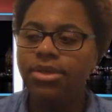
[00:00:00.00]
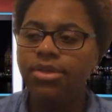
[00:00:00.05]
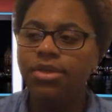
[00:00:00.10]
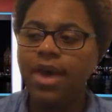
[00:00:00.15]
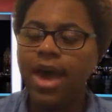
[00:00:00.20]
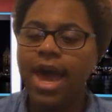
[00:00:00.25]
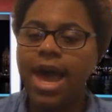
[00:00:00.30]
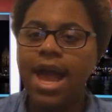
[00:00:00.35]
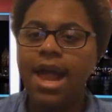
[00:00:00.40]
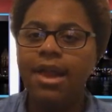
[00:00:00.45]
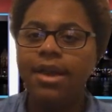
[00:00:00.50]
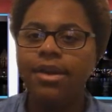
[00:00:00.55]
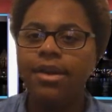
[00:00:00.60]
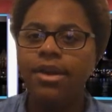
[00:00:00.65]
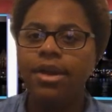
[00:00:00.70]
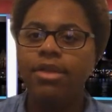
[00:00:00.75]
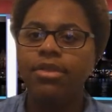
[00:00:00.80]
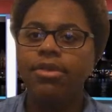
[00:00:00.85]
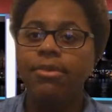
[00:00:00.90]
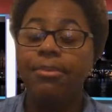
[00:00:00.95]
that
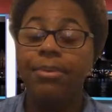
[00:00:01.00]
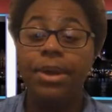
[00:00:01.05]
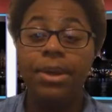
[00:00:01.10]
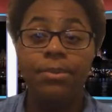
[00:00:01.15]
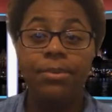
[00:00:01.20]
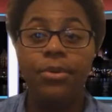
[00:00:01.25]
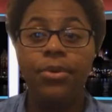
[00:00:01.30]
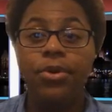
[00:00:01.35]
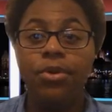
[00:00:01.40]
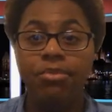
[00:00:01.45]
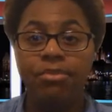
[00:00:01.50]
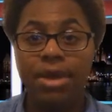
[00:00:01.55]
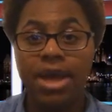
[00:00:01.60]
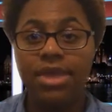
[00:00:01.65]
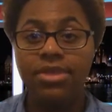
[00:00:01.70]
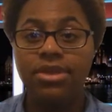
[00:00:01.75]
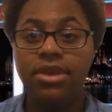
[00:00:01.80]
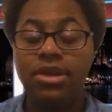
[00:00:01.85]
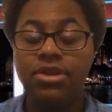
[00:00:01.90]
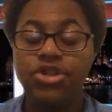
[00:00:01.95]
the people who
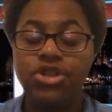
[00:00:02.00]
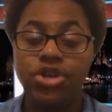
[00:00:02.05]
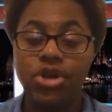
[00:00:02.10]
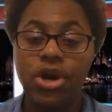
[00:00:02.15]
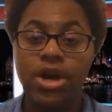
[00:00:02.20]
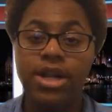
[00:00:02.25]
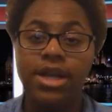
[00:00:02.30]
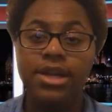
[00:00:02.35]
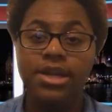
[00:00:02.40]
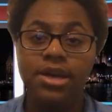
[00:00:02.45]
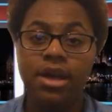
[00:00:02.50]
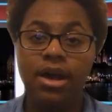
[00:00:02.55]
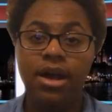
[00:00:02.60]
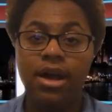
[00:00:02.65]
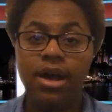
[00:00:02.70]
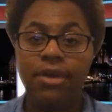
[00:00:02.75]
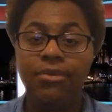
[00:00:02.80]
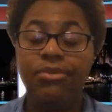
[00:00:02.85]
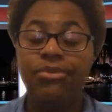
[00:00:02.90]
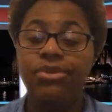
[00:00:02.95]
made the Uncharted
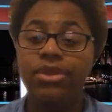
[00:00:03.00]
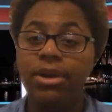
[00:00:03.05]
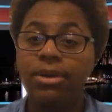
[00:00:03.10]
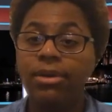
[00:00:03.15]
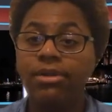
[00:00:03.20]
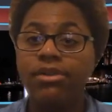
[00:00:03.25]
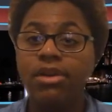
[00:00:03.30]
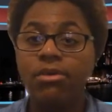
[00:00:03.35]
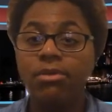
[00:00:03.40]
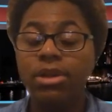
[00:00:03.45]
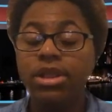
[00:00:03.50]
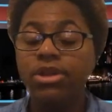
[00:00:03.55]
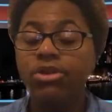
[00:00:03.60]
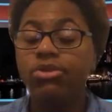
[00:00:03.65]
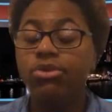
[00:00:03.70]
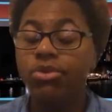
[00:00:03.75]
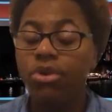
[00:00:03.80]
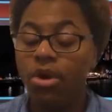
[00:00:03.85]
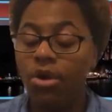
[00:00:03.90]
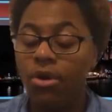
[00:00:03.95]
uh, series, I
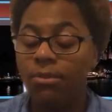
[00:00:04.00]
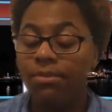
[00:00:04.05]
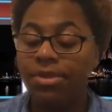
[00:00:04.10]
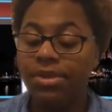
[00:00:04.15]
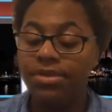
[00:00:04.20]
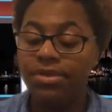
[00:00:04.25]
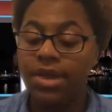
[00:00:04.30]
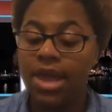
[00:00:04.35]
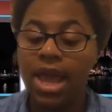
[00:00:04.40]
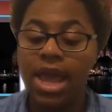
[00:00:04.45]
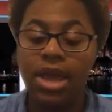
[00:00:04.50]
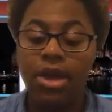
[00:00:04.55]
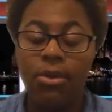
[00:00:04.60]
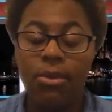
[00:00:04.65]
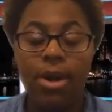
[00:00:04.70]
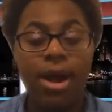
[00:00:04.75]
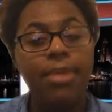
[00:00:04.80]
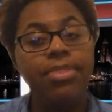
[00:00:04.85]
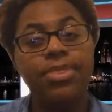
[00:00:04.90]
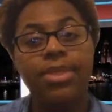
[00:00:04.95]
really do hope that they
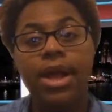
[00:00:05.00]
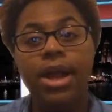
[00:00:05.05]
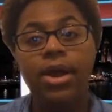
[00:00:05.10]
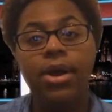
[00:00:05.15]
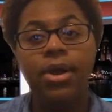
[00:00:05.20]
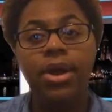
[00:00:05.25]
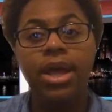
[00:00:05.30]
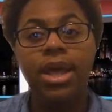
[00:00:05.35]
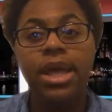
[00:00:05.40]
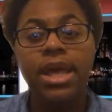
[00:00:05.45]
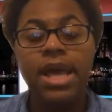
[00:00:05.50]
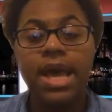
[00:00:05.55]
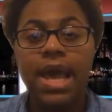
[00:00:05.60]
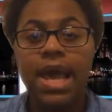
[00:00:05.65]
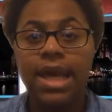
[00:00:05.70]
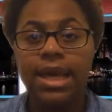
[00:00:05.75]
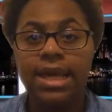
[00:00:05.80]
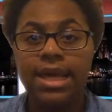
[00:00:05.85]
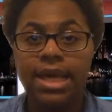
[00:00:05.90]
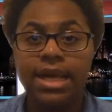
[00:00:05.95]
go out there
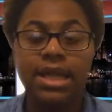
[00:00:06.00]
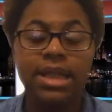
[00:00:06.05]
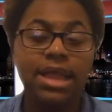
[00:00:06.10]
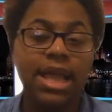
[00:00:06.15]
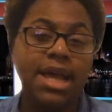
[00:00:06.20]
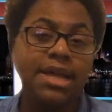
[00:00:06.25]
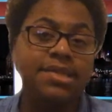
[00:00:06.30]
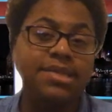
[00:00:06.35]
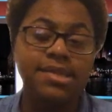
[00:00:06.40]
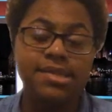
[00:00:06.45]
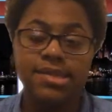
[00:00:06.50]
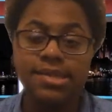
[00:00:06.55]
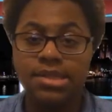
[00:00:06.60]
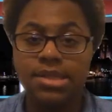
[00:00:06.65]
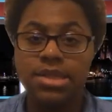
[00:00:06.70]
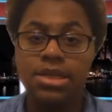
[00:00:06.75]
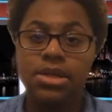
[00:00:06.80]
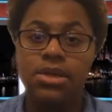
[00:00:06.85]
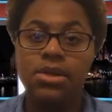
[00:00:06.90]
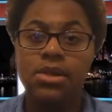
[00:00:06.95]
and get a license
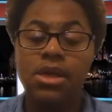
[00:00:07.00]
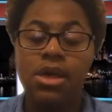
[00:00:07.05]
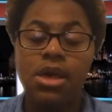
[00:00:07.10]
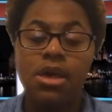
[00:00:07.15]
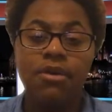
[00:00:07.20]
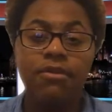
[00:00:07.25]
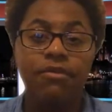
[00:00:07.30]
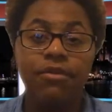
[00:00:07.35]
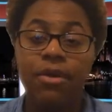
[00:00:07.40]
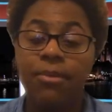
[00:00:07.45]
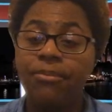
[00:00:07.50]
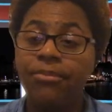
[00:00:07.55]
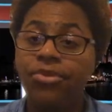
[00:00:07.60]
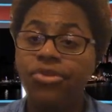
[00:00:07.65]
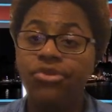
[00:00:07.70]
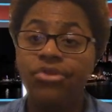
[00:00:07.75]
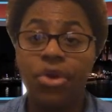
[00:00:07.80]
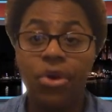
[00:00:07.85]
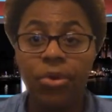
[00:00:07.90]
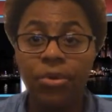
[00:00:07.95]
deal from
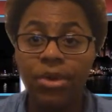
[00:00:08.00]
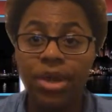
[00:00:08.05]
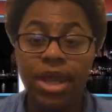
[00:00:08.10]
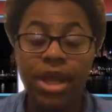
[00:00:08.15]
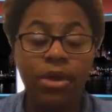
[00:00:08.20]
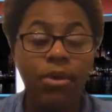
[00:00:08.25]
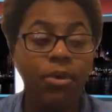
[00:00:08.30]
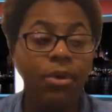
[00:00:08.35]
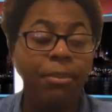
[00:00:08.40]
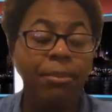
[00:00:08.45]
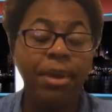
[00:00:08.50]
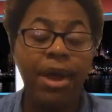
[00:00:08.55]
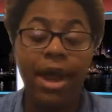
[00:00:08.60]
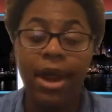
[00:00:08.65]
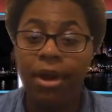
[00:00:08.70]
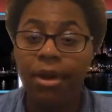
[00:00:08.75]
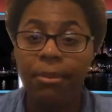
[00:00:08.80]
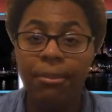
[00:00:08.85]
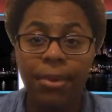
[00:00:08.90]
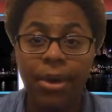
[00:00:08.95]
Sony or
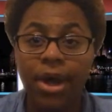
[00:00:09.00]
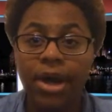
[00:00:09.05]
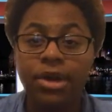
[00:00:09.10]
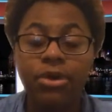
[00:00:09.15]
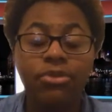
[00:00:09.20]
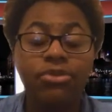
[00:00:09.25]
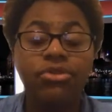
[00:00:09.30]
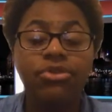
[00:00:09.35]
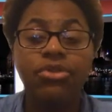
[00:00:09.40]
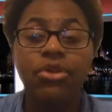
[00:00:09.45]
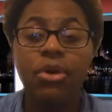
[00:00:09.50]
Paramount or